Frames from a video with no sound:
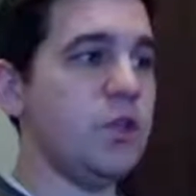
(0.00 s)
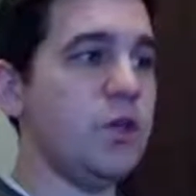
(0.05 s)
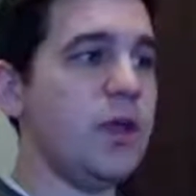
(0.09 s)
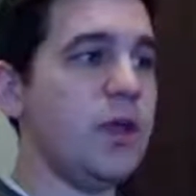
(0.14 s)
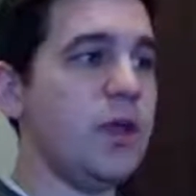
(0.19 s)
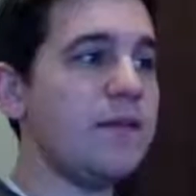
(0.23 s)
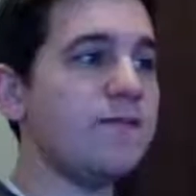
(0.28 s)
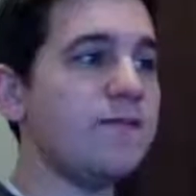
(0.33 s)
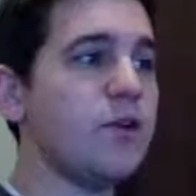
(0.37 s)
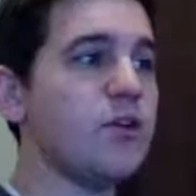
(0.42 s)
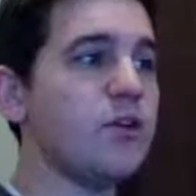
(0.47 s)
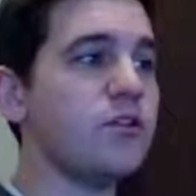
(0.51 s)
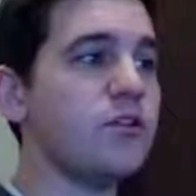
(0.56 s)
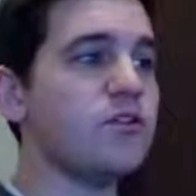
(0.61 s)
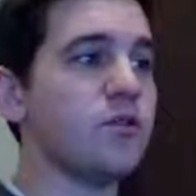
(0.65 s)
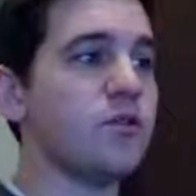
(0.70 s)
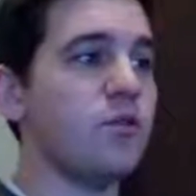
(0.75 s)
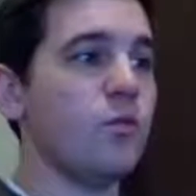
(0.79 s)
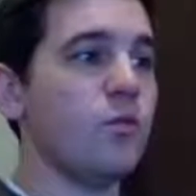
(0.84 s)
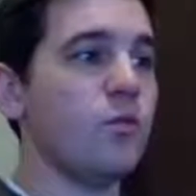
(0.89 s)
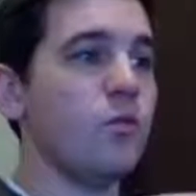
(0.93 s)
you
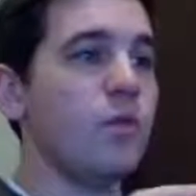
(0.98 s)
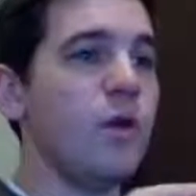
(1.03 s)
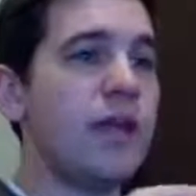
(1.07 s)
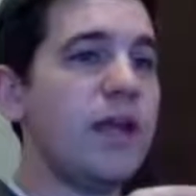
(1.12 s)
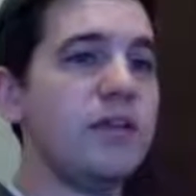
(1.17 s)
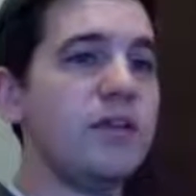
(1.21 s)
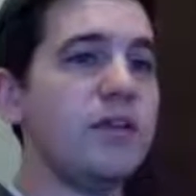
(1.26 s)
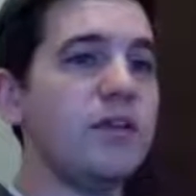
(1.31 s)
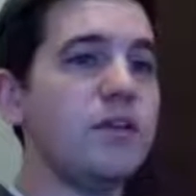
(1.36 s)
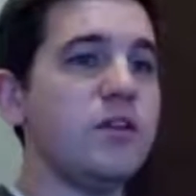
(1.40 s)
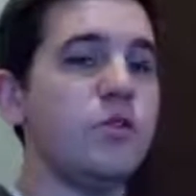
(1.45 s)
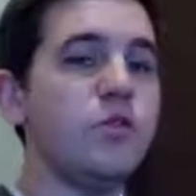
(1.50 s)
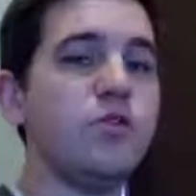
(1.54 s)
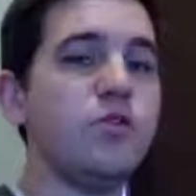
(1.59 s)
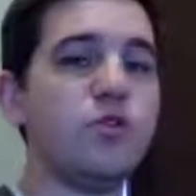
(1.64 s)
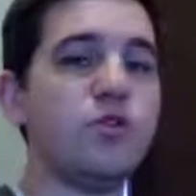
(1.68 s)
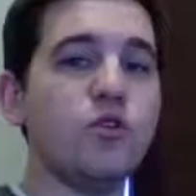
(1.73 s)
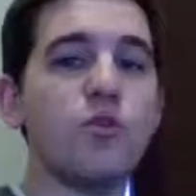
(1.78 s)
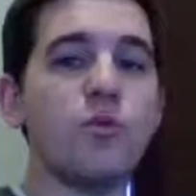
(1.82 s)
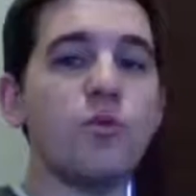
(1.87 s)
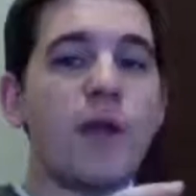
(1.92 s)
inverse when
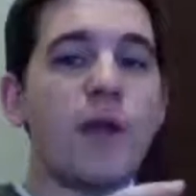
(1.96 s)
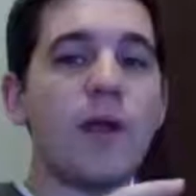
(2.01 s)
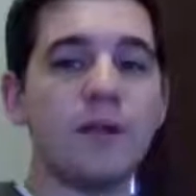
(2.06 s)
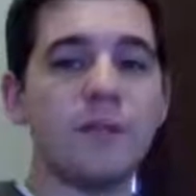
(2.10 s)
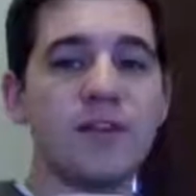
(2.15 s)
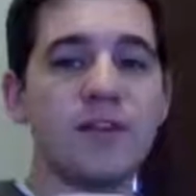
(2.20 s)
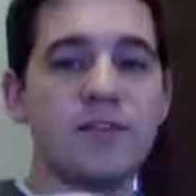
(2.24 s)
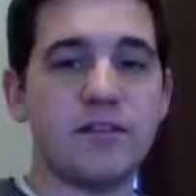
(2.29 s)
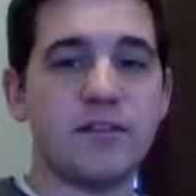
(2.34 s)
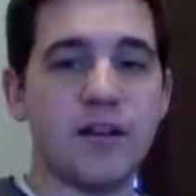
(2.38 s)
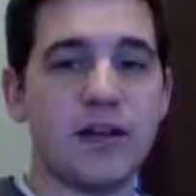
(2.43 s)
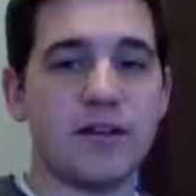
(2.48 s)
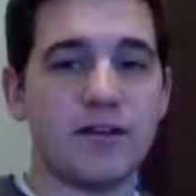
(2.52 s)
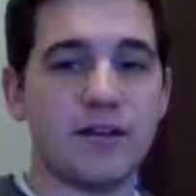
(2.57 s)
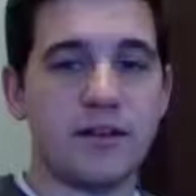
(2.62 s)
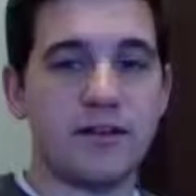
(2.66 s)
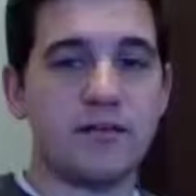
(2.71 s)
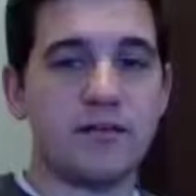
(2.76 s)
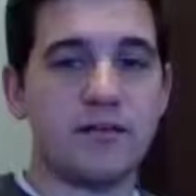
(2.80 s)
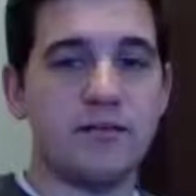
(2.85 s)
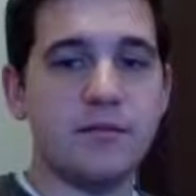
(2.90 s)
you do the randomly
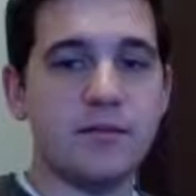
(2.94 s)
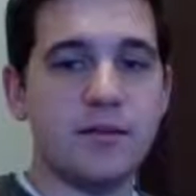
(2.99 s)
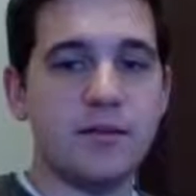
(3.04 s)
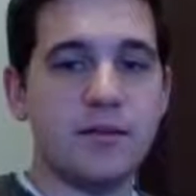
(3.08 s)
selecting.